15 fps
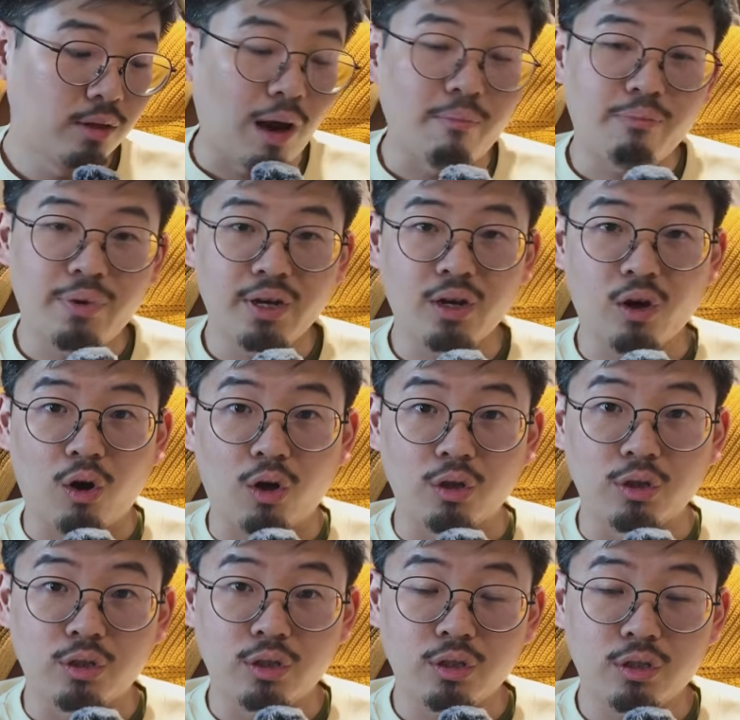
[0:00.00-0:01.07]
Ramping
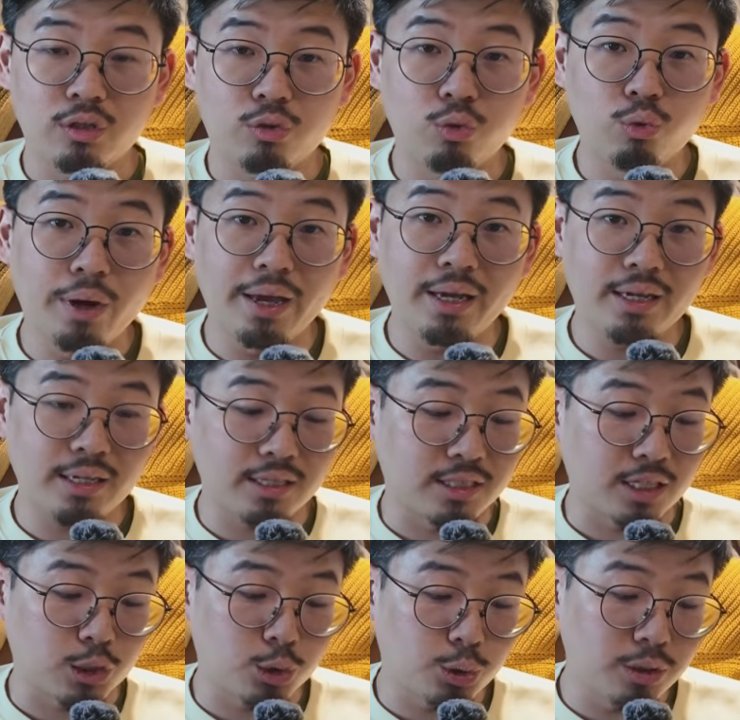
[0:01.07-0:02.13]
on 2 ink
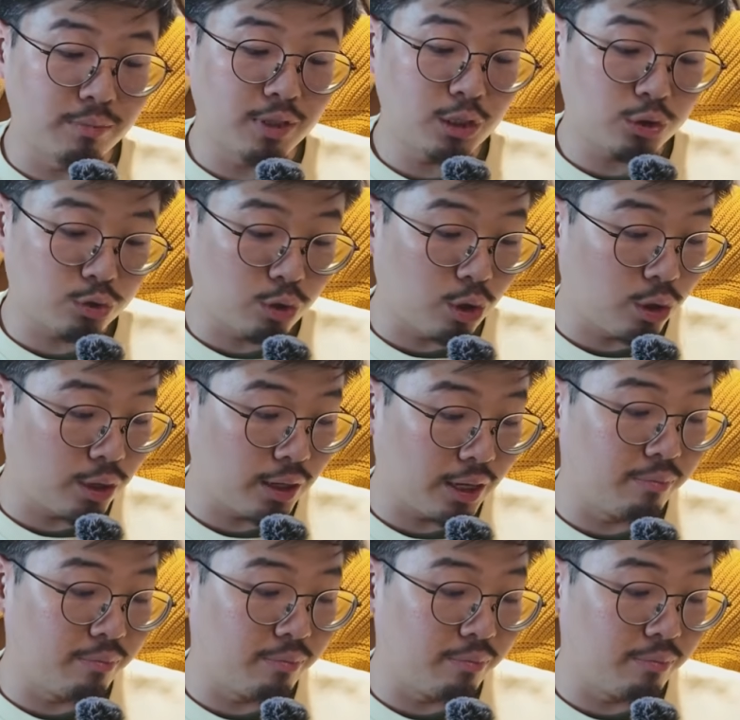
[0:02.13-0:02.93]
is extremely strong,